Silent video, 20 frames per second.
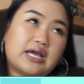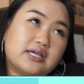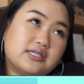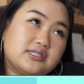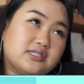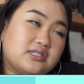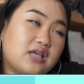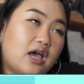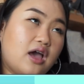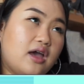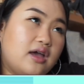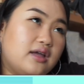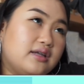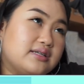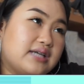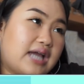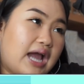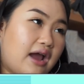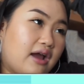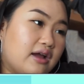a certain
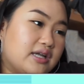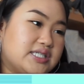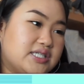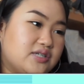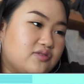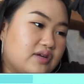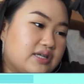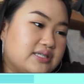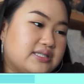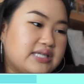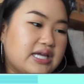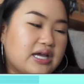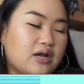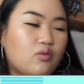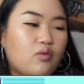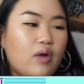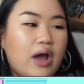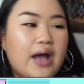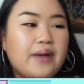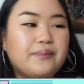characteristic
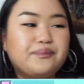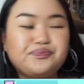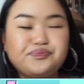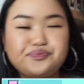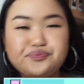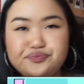where